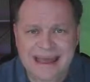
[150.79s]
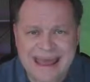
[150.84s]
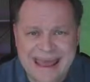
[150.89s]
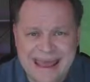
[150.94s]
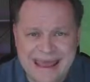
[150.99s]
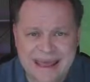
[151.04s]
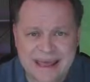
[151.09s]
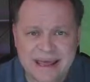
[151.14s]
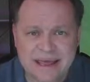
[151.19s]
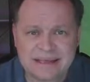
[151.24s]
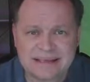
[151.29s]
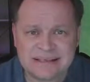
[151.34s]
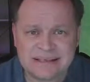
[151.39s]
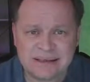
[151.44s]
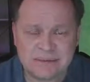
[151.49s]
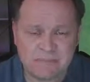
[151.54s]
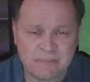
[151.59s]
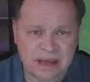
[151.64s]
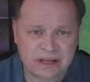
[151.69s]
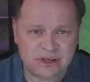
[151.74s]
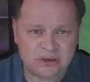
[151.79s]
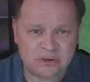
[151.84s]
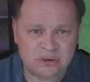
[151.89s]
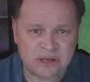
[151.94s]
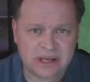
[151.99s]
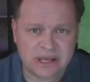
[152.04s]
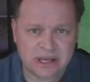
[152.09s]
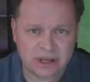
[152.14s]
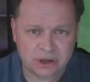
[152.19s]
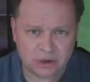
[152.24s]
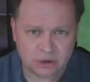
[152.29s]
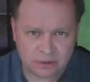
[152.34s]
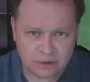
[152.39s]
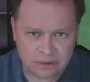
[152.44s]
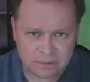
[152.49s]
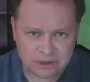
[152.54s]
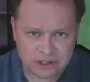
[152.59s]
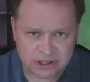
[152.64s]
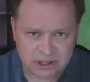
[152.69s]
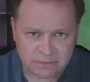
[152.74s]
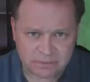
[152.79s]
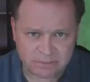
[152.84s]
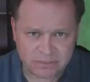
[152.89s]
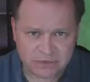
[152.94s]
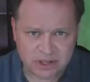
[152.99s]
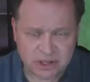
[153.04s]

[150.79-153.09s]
asymmetric encryption.